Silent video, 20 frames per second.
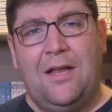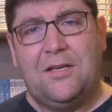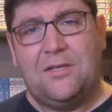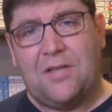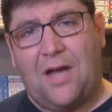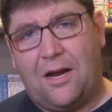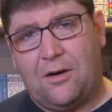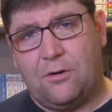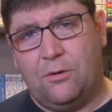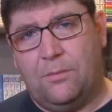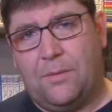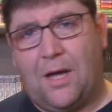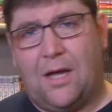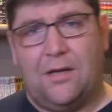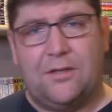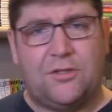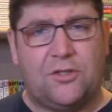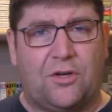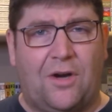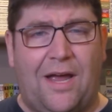
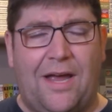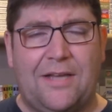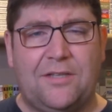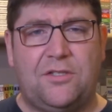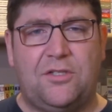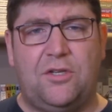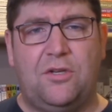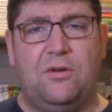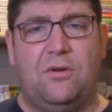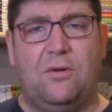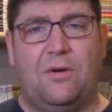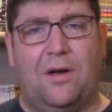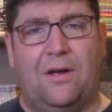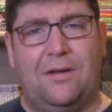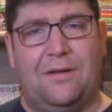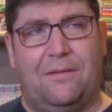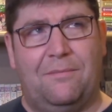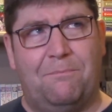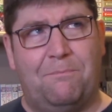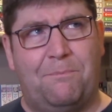Takuma tries to
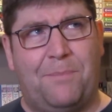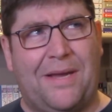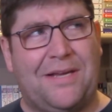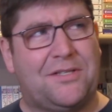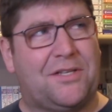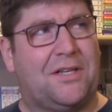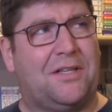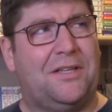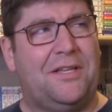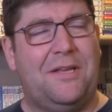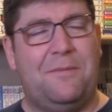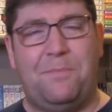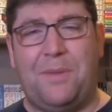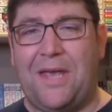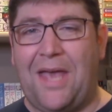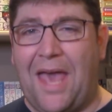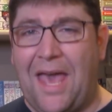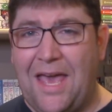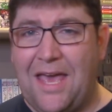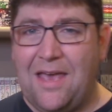basically
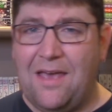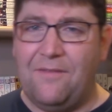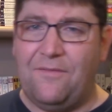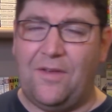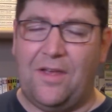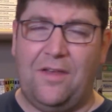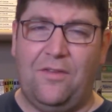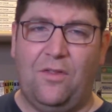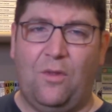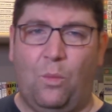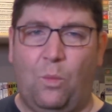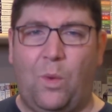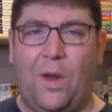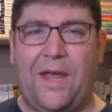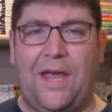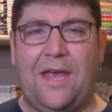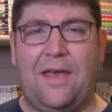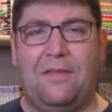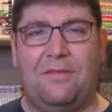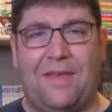behave in the
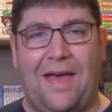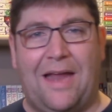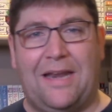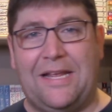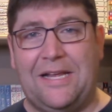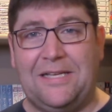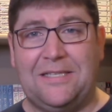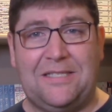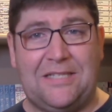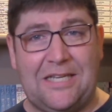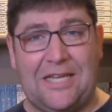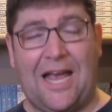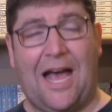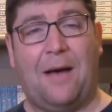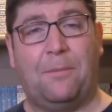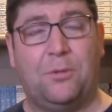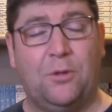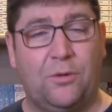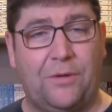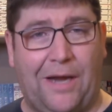way that his
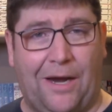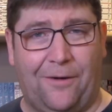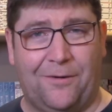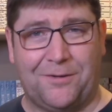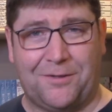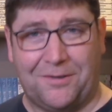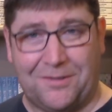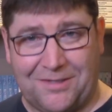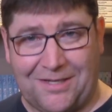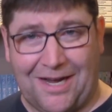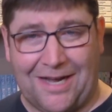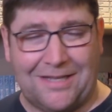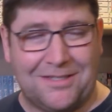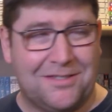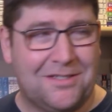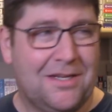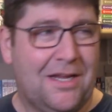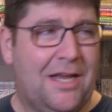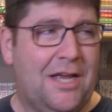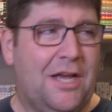Diablo character
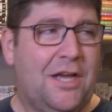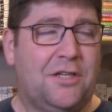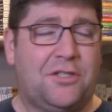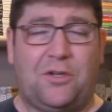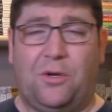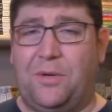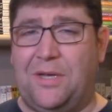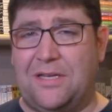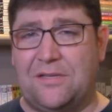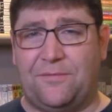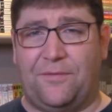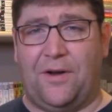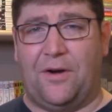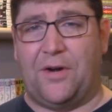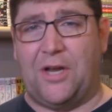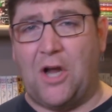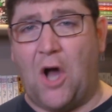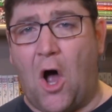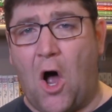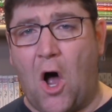does. So he's
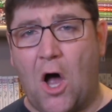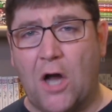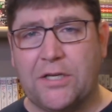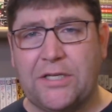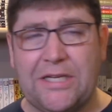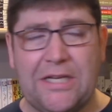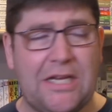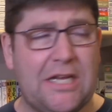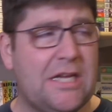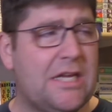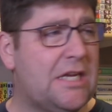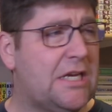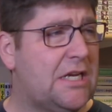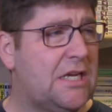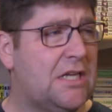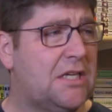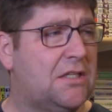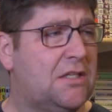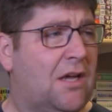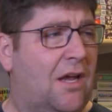very haughty,
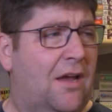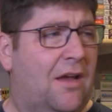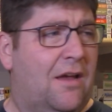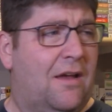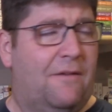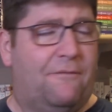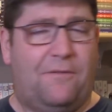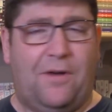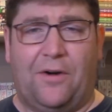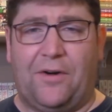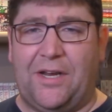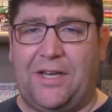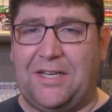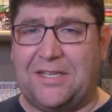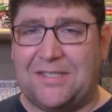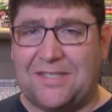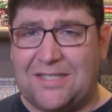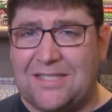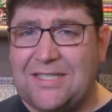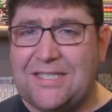he's very
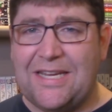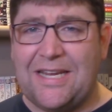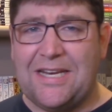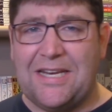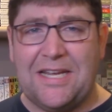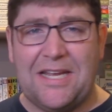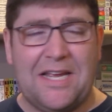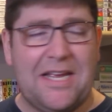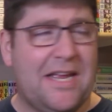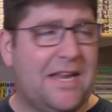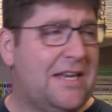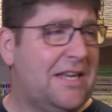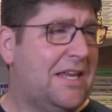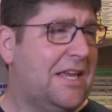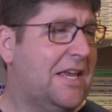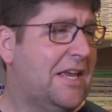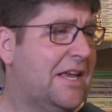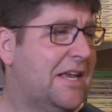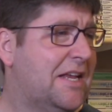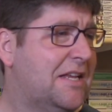conceited,
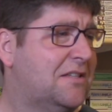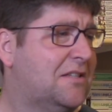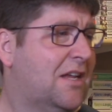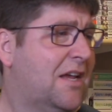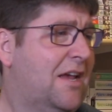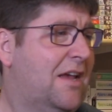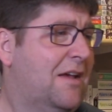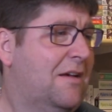he's